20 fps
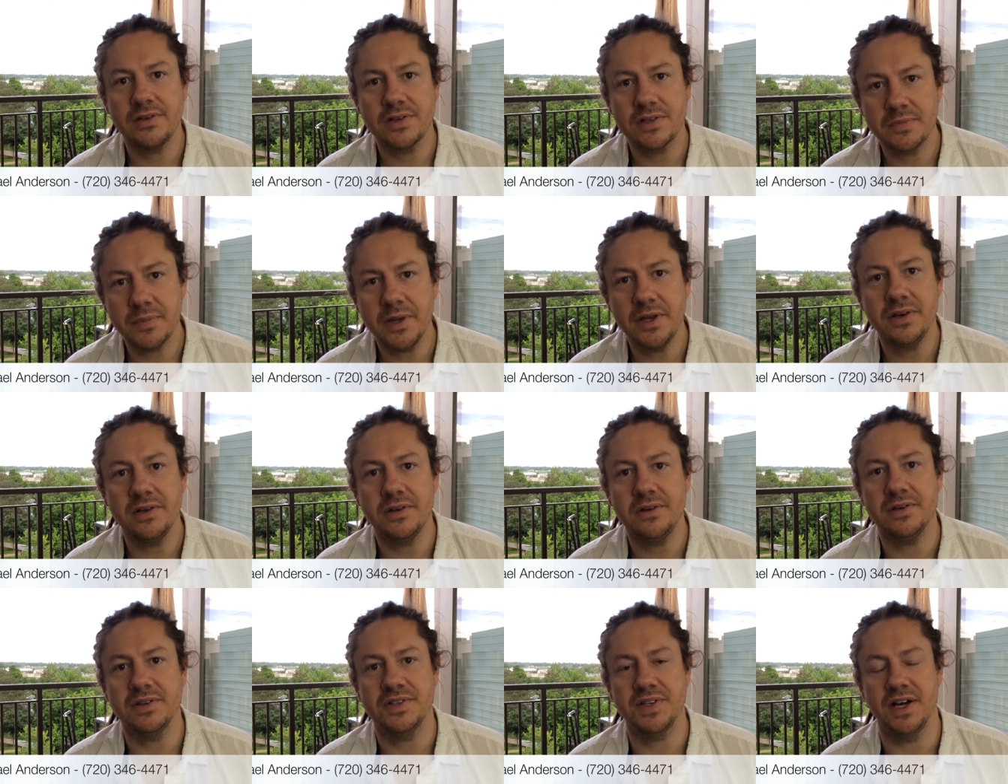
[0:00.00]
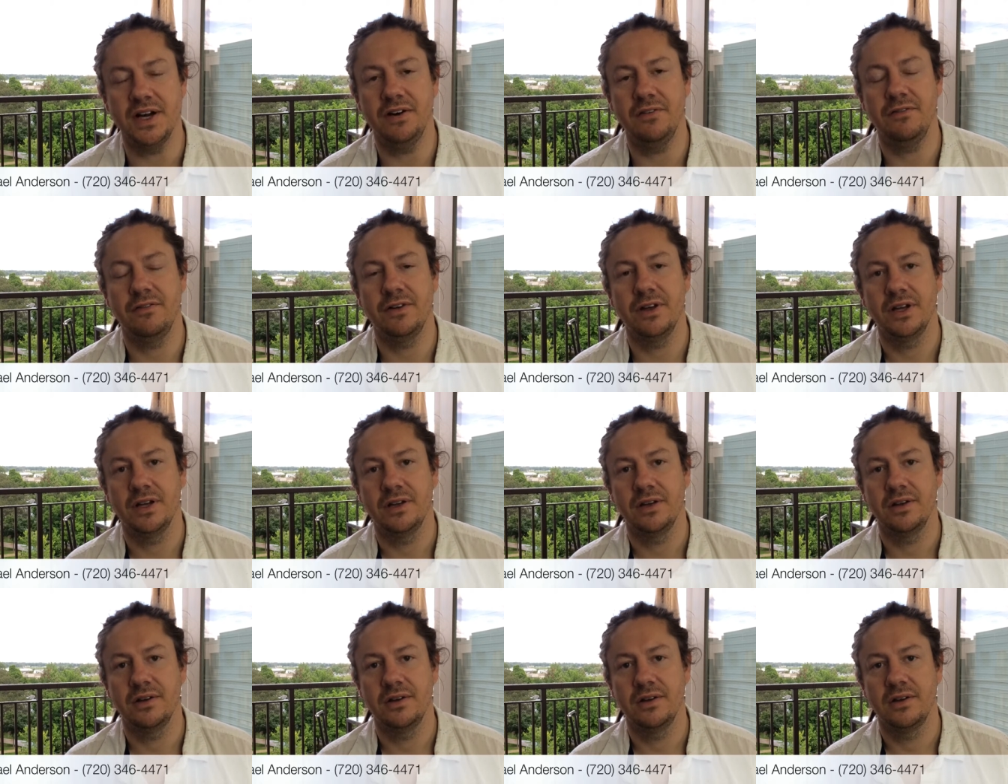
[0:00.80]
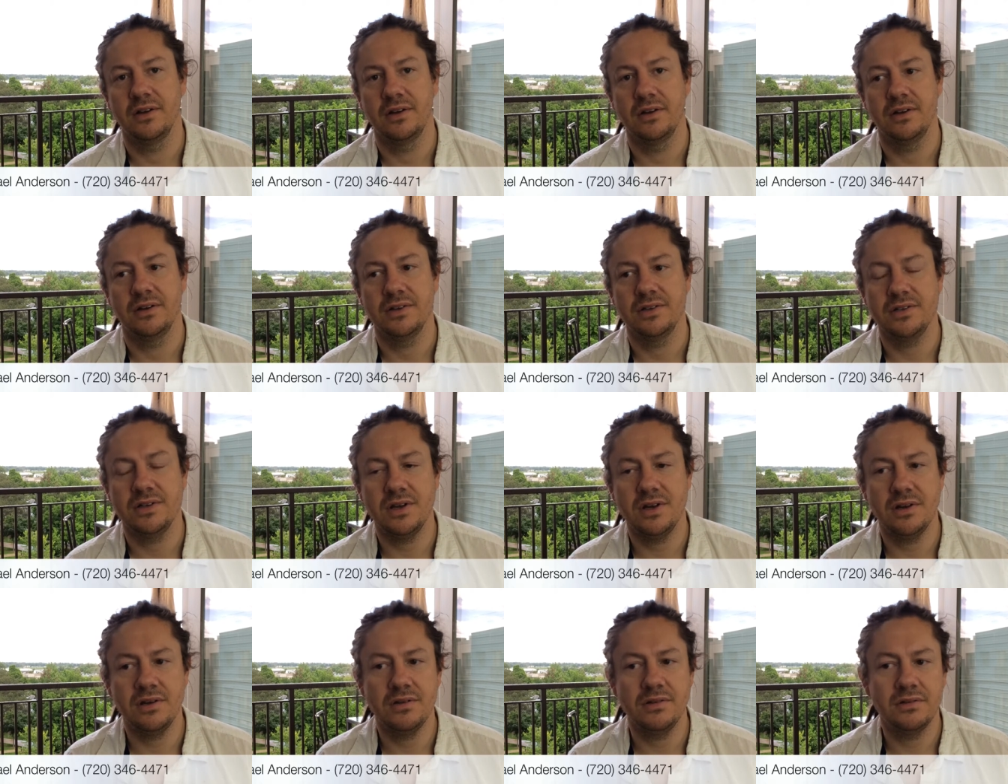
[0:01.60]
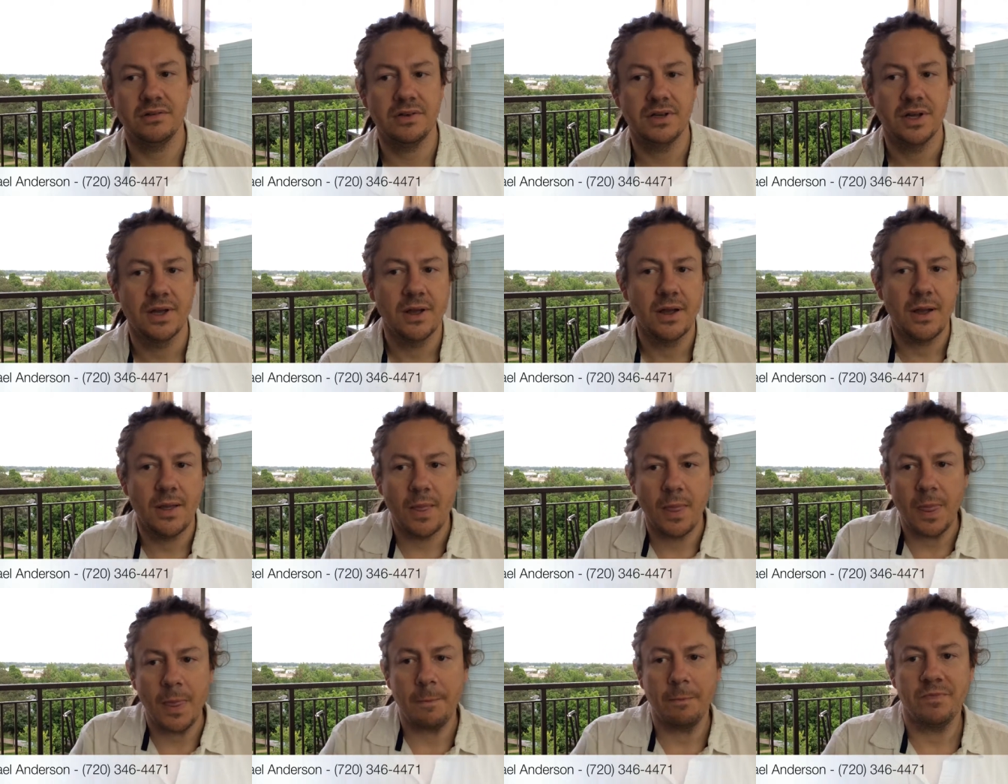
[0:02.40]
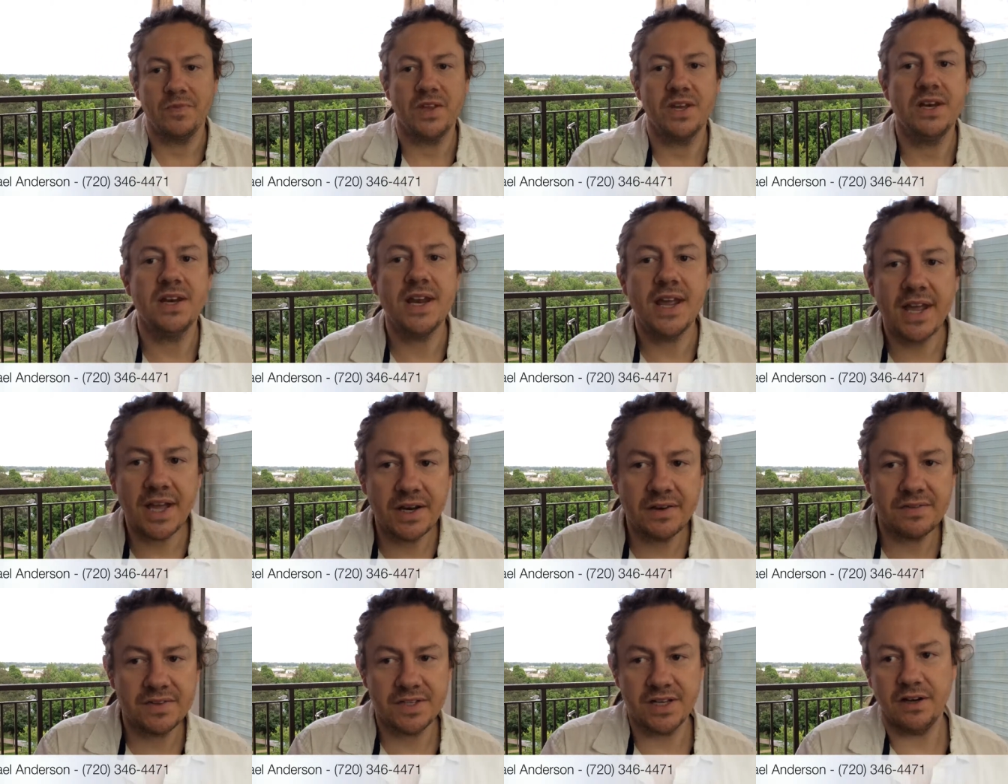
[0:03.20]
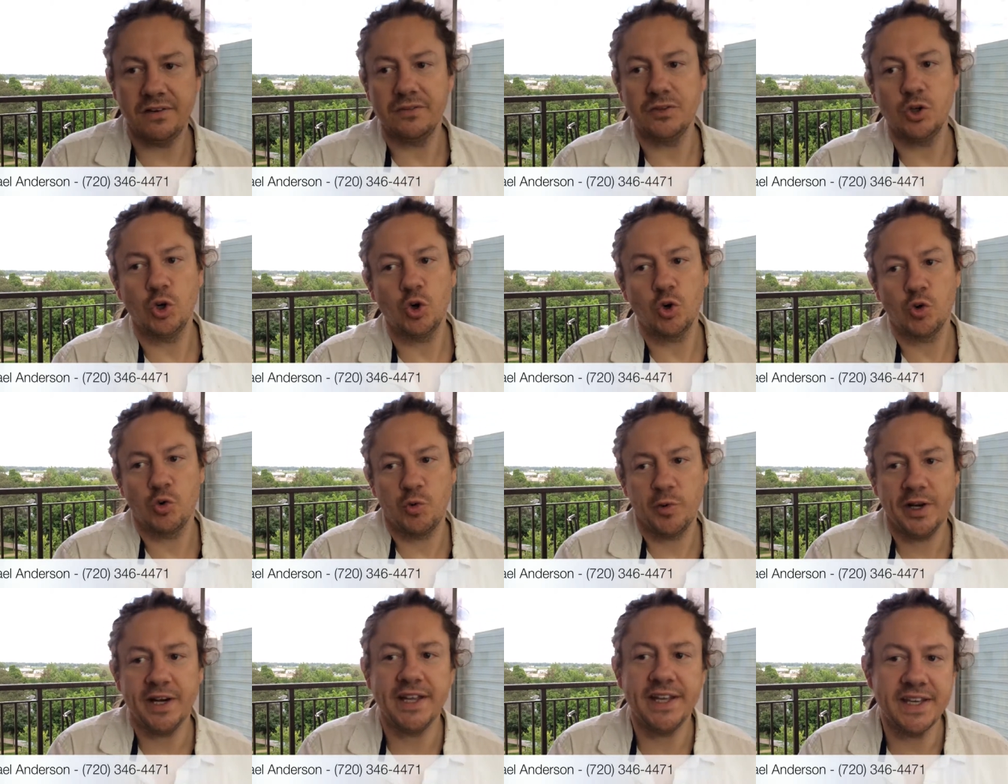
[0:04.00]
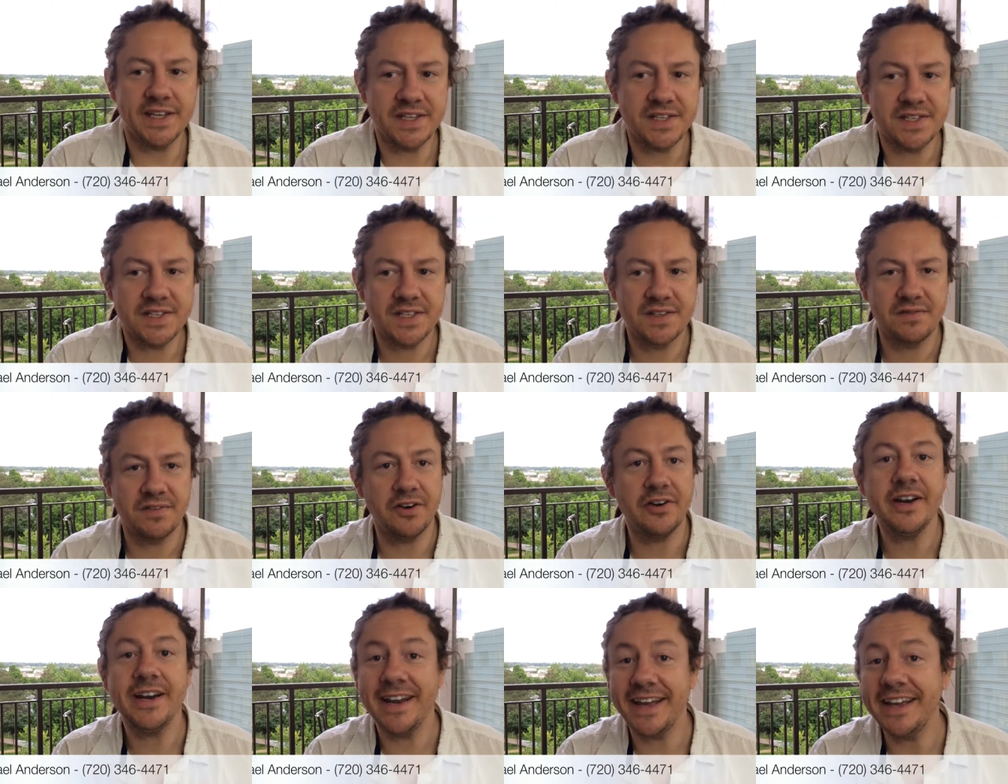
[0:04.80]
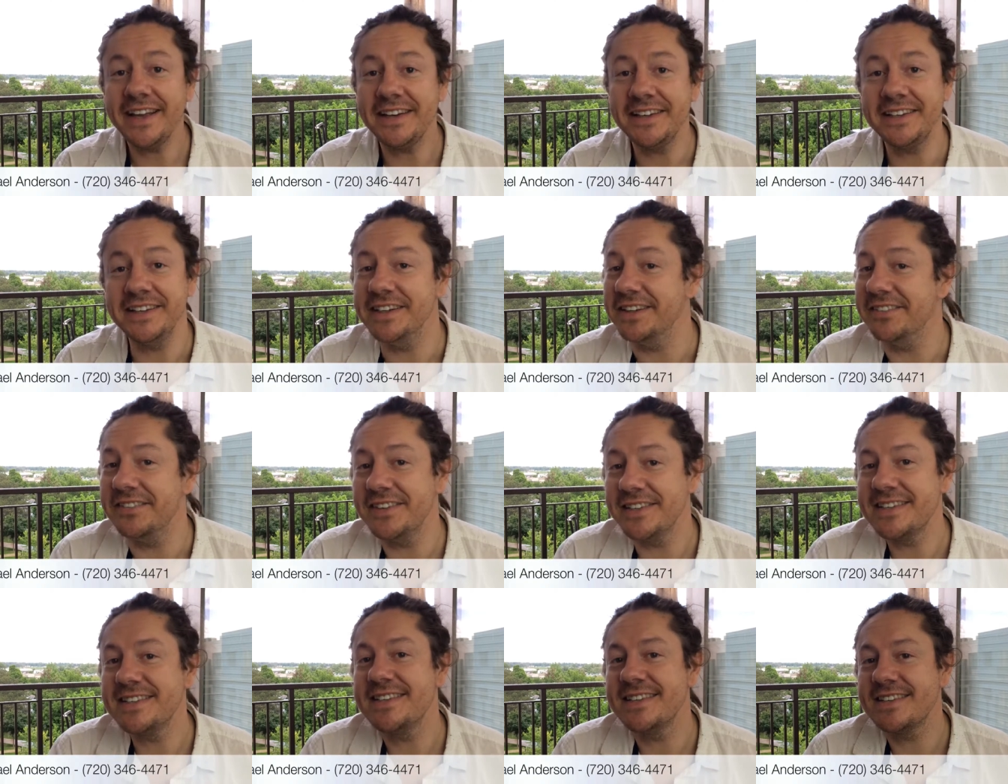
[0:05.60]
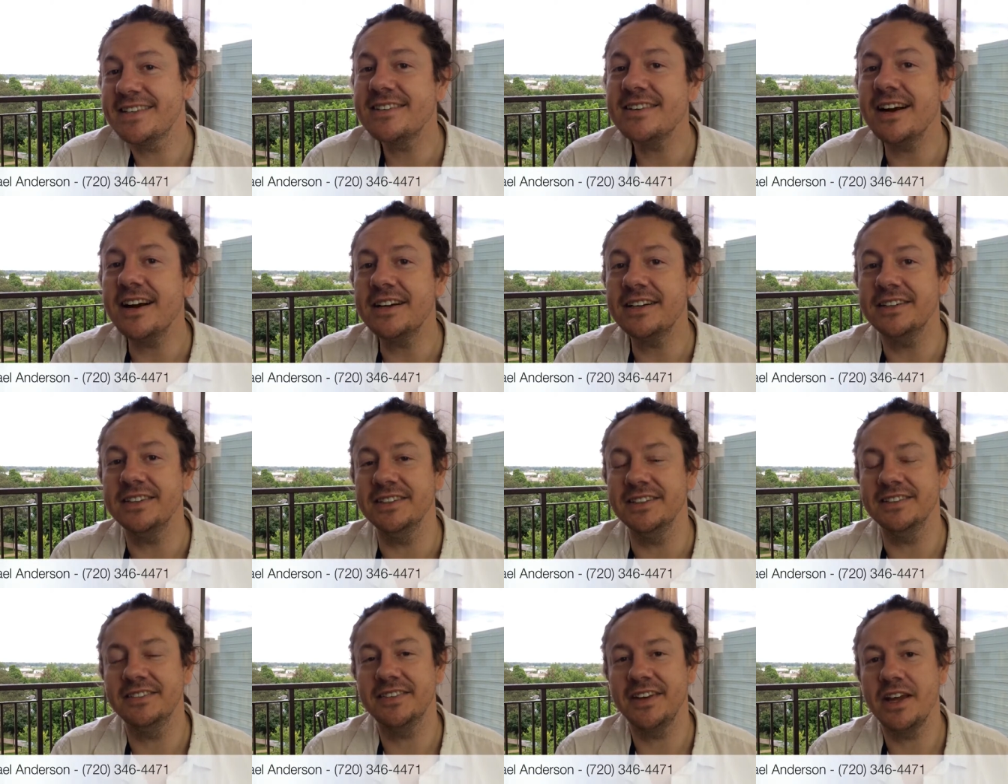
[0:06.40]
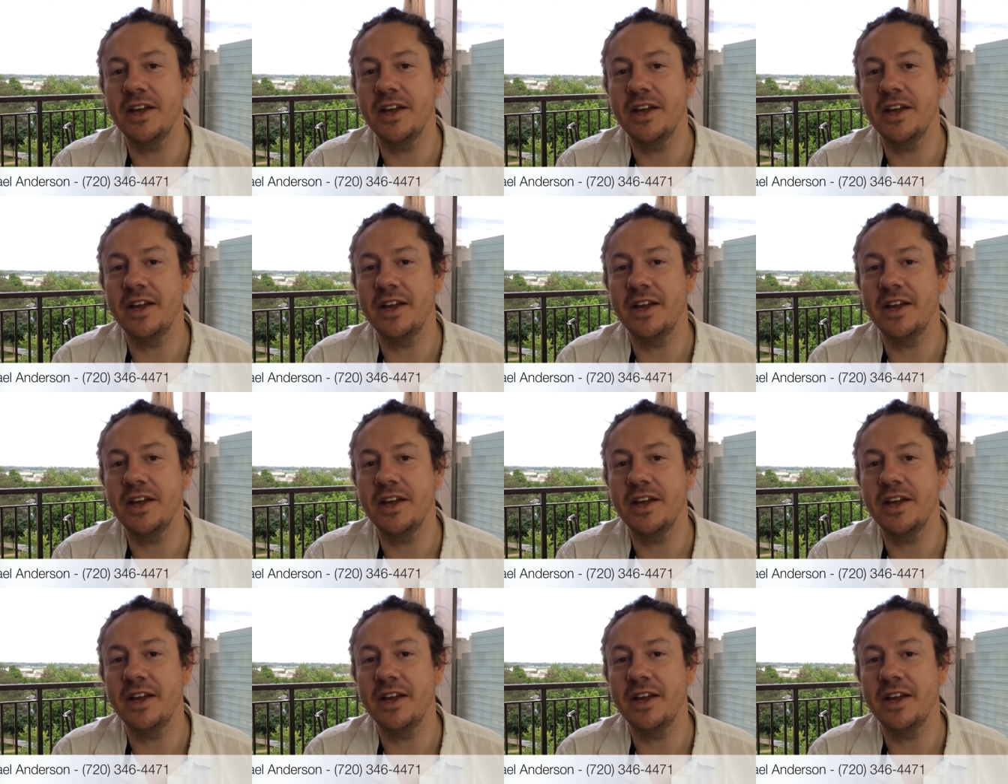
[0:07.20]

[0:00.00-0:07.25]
you speak to yourself. So the negative self-talk really is very negative. It's destructive.